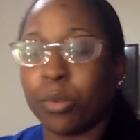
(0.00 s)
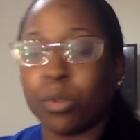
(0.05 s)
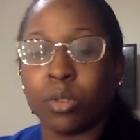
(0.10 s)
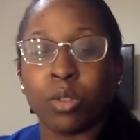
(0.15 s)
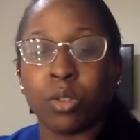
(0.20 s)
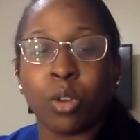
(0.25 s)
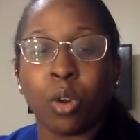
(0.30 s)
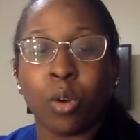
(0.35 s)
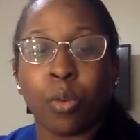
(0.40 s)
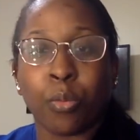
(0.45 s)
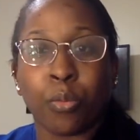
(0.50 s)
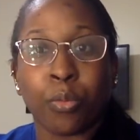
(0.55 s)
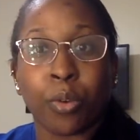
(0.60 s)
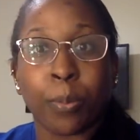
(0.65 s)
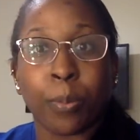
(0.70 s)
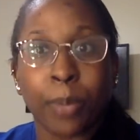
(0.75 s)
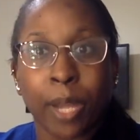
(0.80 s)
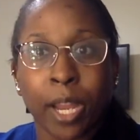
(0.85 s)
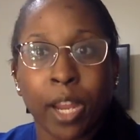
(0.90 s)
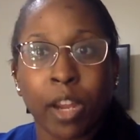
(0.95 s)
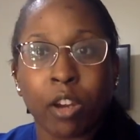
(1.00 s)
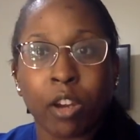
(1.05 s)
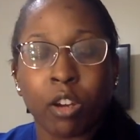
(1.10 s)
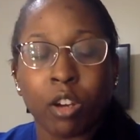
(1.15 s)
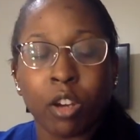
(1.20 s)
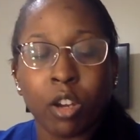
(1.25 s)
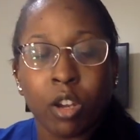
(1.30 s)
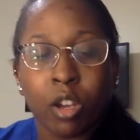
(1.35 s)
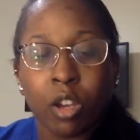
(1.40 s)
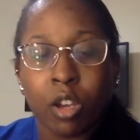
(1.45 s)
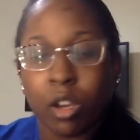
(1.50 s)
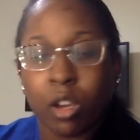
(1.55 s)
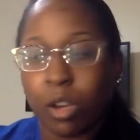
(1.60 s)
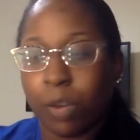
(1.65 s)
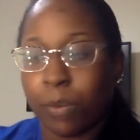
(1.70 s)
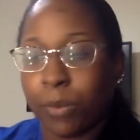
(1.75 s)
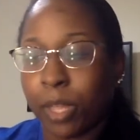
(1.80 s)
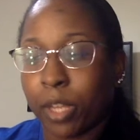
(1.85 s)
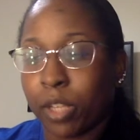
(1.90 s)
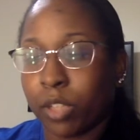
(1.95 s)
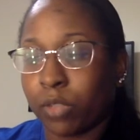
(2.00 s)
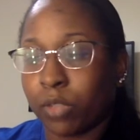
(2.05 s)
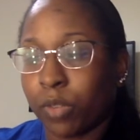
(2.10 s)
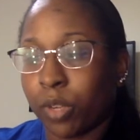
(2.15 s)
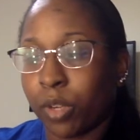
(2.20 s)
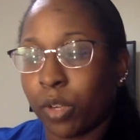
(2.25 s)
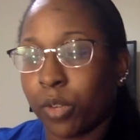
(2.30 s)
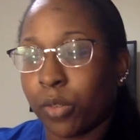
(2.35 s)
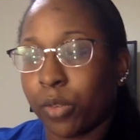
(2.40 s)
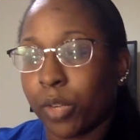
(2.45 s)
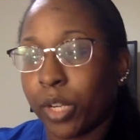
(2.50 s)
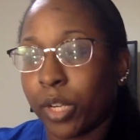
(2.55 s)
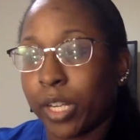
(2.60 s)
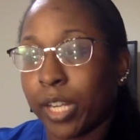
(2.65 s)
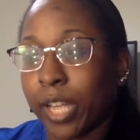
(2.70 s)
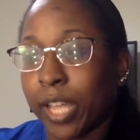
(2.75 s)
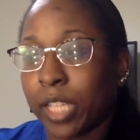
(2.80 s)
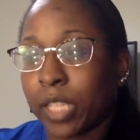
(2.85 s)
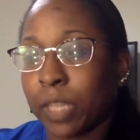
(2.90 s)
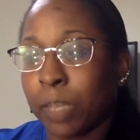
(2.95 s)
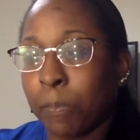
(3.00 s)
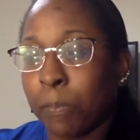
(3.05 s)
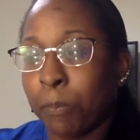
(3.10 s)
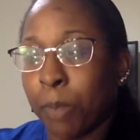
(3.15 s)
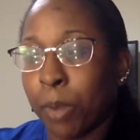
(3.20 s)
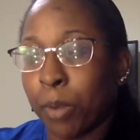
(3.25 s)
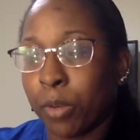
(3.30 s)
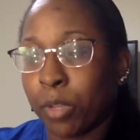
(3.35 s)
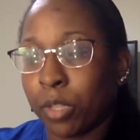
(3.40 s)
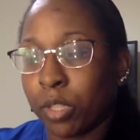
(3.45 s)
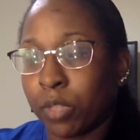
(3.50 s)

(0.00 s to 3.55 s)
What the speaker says: go from there. That is very, very nice bonus